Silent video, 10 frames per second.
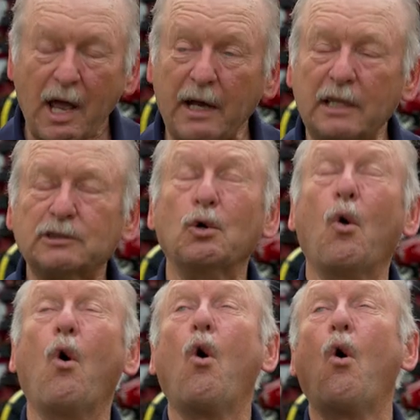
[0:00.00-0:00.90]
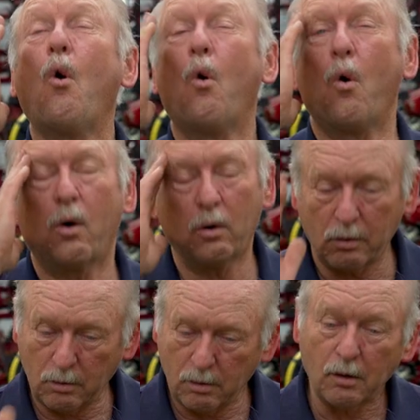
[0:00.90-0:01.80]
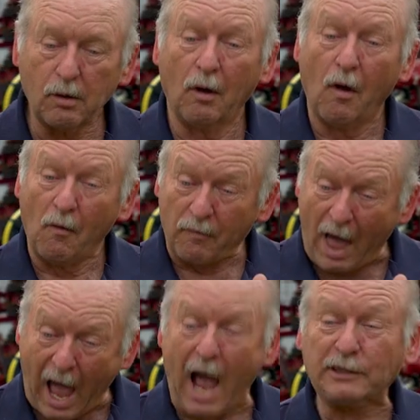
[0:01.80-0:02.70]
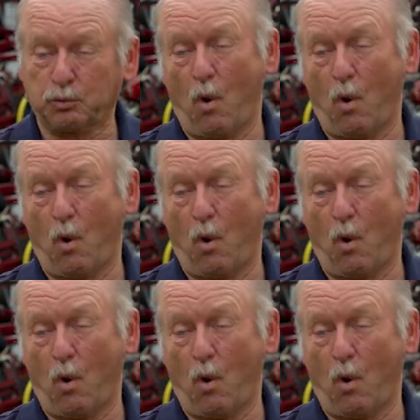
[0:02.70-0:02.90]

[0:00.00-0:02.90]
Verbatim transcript: and I said, oh, that's